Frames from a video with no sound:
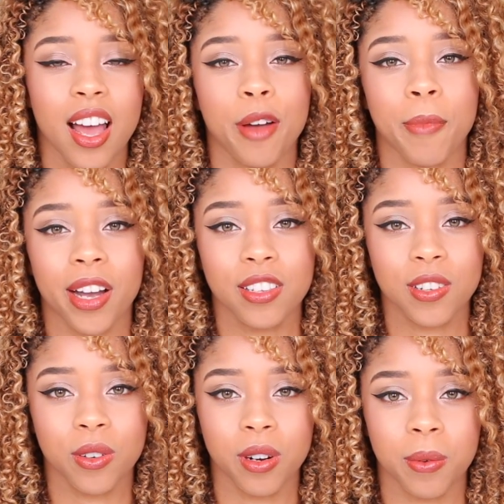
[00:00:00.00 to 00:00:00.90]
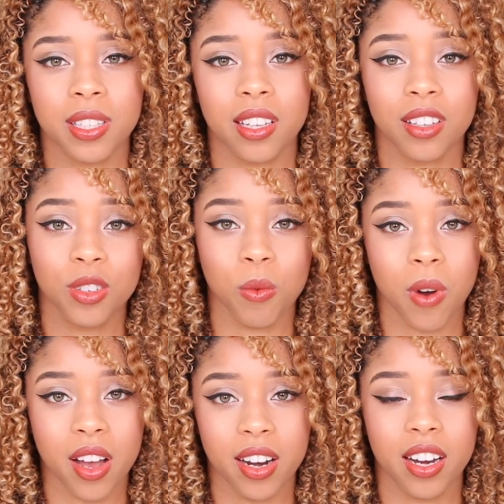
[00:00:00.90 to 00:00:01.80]
At my school, it was English
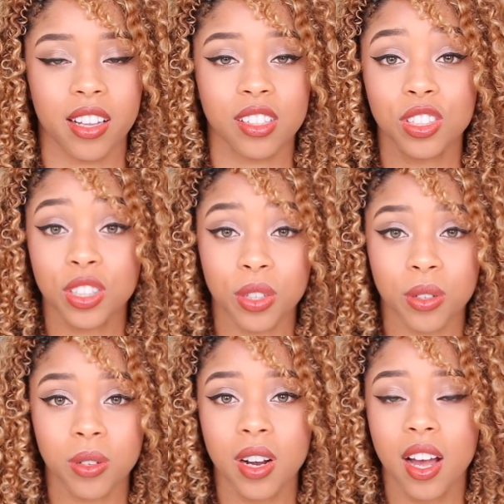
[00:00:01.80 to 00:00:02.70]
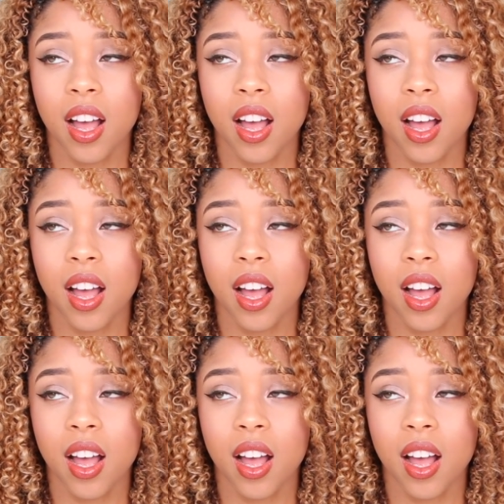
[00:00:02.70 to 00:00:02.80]
1 and English 2.